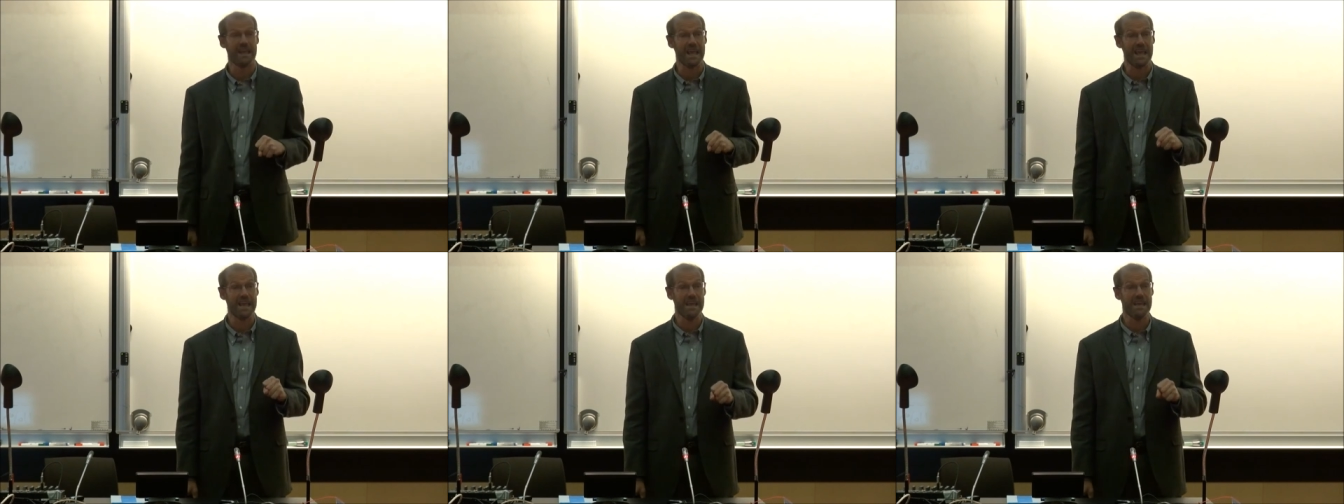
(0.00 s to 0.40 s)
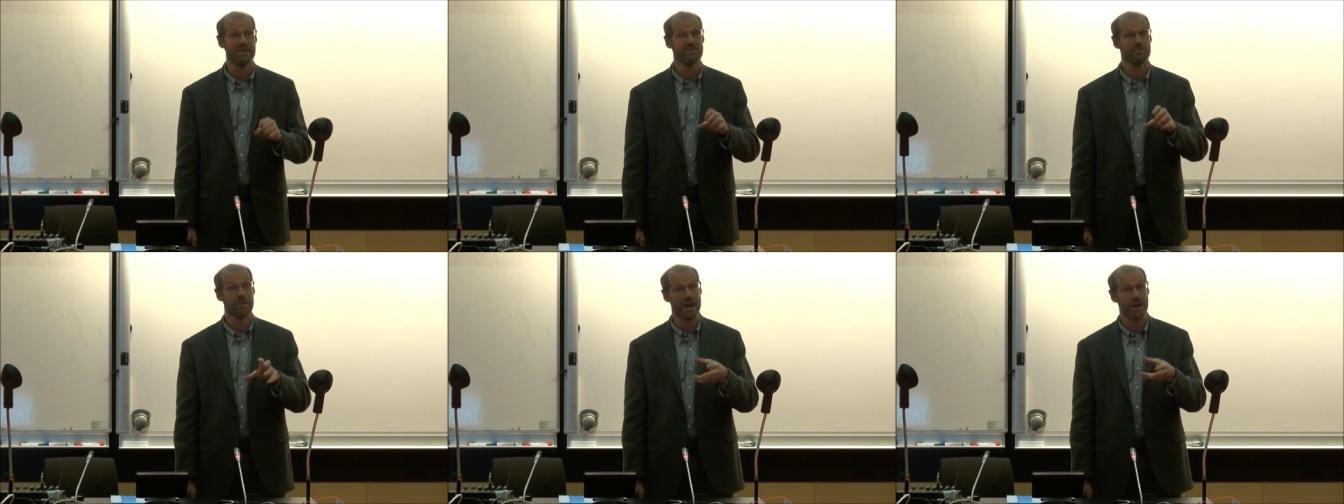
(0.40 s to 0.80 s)
aid
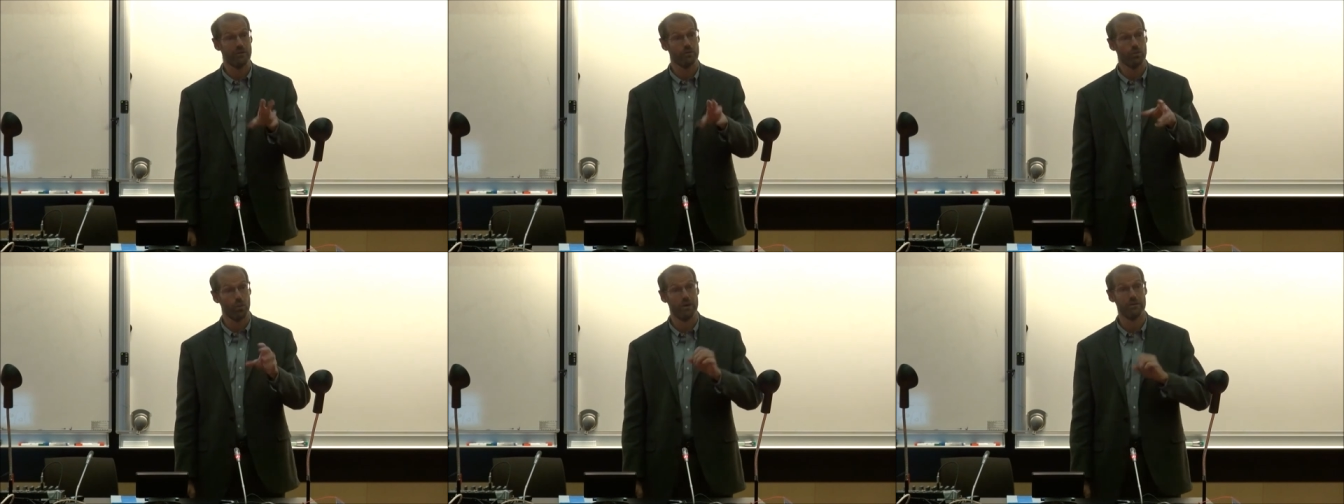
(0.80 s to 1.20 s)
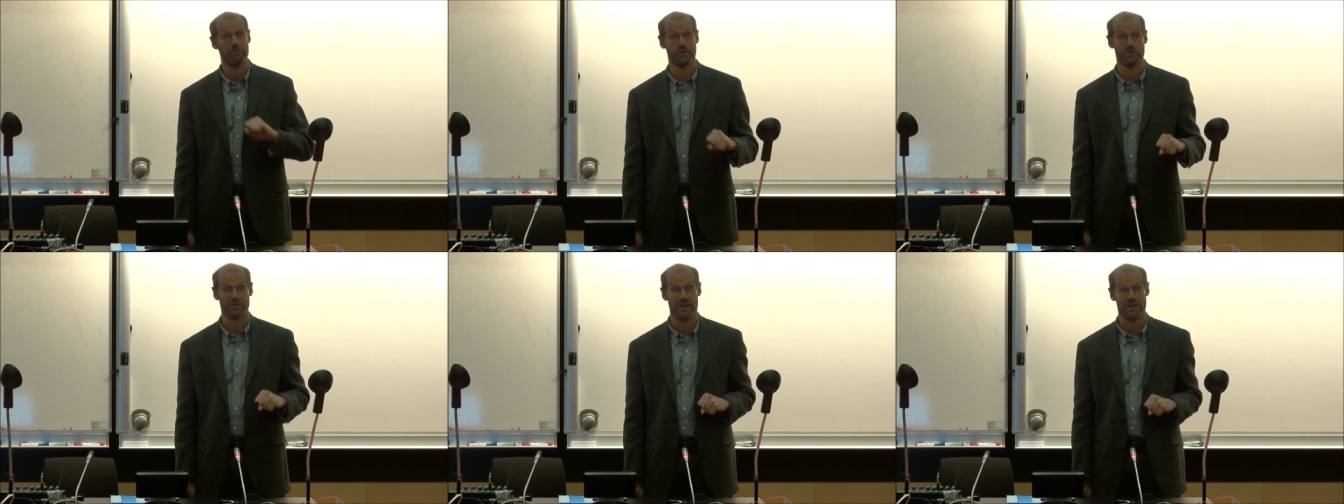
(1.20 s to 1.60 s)
is about
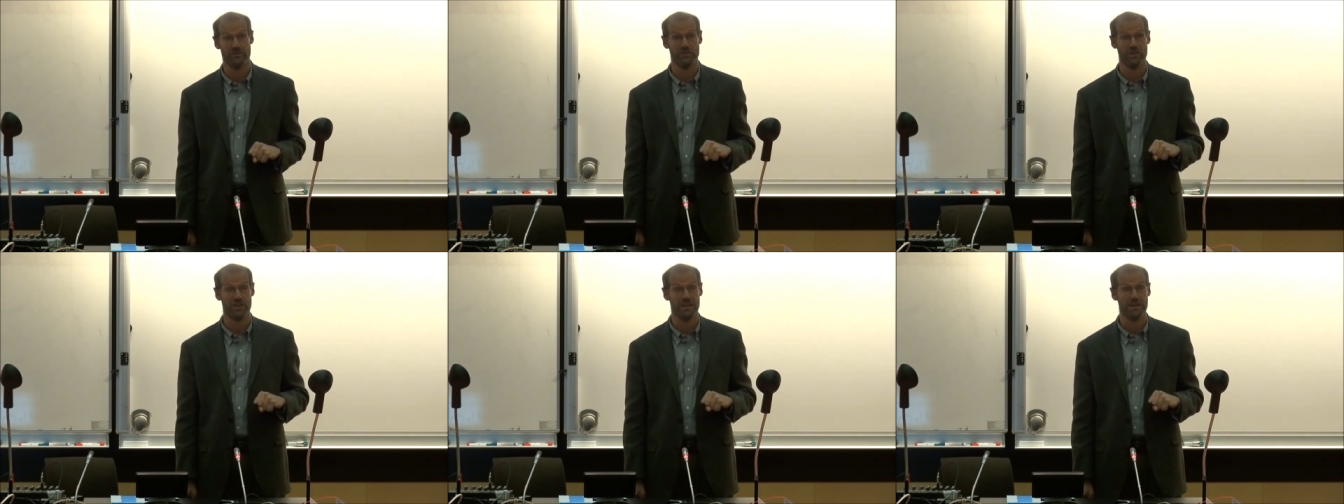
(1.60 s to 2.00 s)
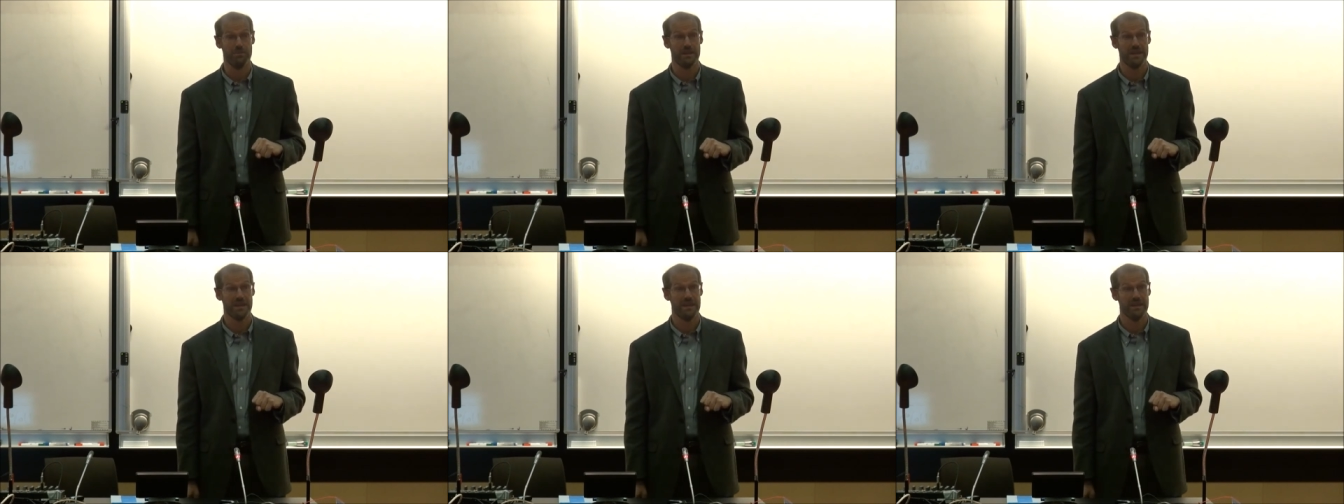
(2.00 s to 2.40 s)
1% of
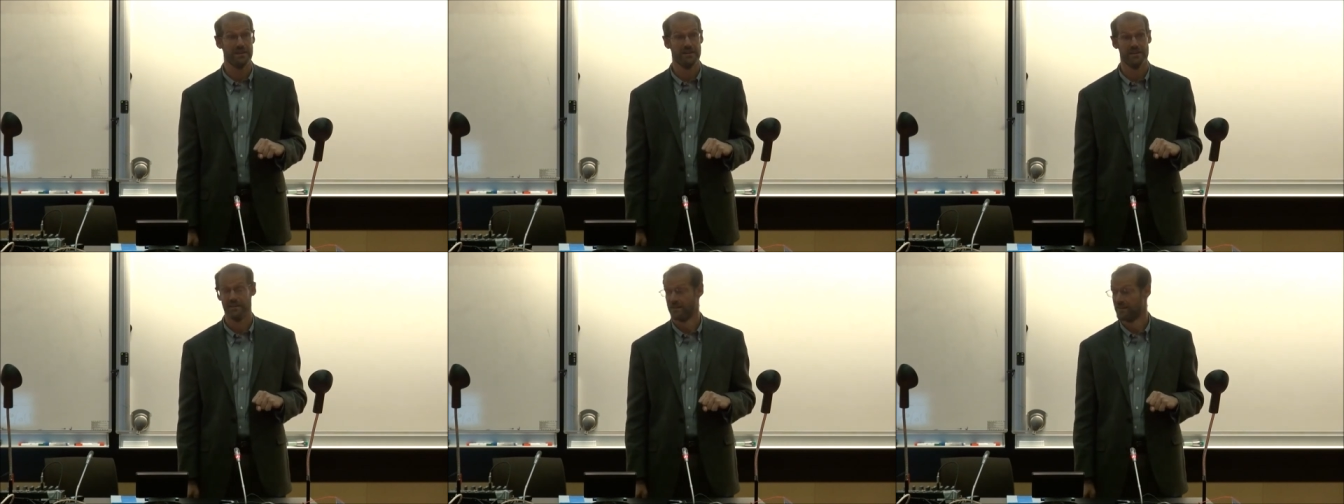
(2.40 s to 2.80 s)
GDP,